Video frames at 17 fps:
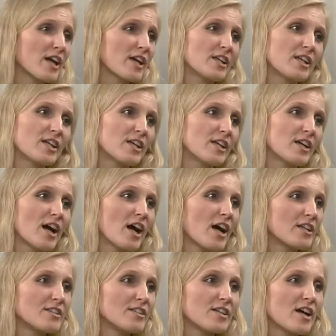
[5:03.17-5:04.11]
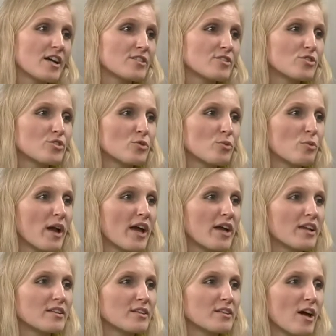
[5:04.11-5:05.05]
any ideas to
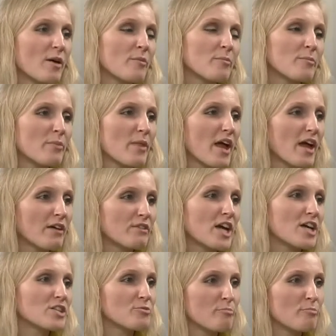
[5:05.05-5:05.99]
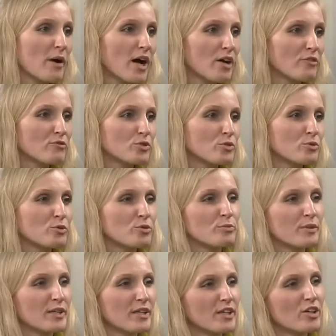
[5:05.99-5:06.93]
when aviation biofuel will
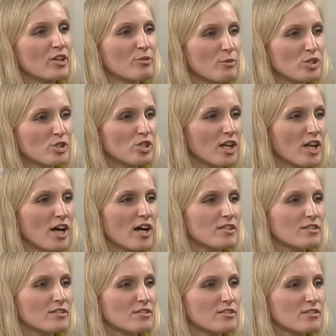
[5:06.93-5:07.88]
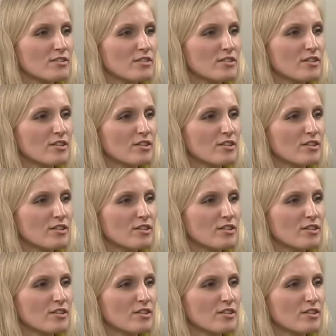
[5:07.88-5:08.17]
be commercialized?